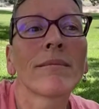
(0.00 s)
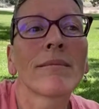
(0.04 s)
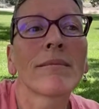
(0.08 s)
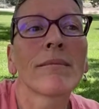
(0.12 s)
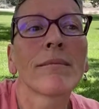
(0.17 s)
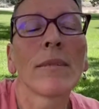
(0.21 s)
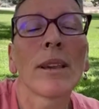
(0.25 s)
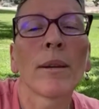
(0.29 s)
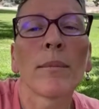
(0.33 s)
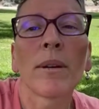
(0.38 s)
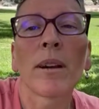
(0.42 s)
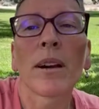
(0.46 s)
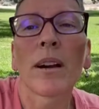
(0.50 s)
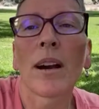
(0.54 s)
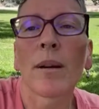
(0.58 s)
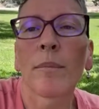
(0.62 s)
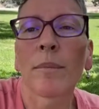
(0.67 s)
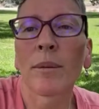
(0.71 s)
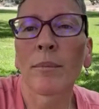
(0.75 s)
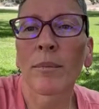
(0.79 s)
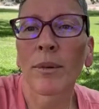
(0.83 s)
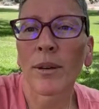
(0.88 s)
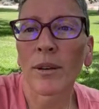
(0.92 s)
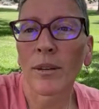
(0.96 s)
Maybe a
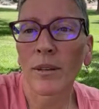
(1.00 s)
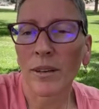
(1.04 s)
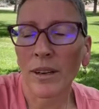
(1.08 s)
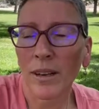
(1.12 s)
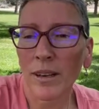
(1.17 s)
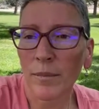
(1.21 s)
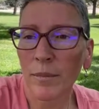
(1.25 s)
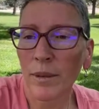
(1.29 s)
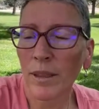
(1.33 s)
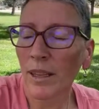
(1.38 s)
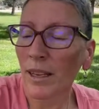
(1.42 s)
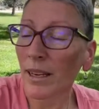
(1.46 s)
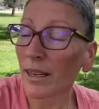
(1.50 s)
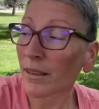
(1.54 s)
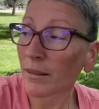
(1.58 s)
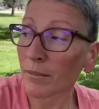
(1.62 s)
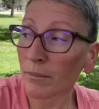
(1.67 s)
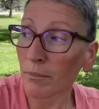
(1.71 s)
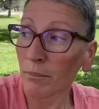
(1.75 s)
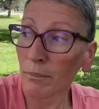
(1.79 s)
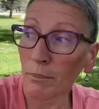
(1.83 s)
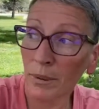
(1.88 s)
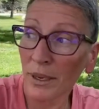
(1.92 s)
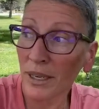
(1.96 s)
hummingbird will come and like
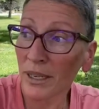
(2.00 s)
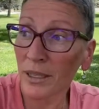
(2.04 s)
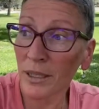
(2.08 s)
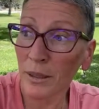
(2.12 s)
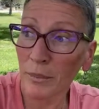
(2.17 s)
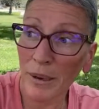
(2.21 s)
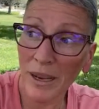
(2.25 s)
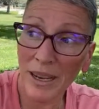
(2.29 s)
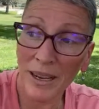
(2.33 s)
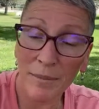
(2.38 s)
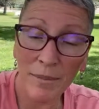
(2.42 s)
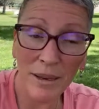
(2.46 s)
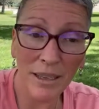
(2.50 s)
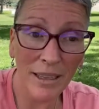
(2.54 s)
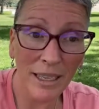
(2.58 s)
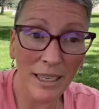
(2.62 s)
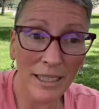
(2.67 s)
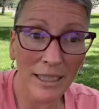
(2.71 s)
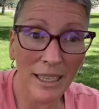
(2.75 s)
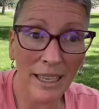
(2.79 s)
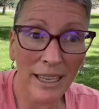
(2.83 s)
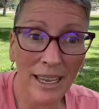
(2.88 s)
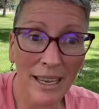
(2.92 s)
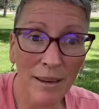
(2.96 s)
buzz by me like
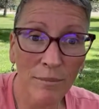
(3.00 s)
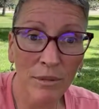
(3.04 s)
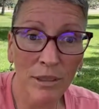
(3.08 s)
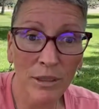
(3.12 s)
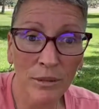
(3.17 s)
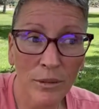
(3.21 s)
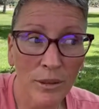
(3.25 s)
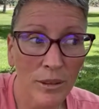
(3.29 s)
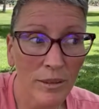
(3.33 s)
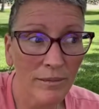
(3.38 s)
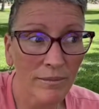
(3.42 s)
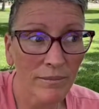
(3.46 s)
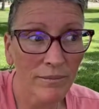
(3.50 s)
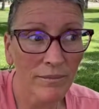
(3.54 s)
they keep doing.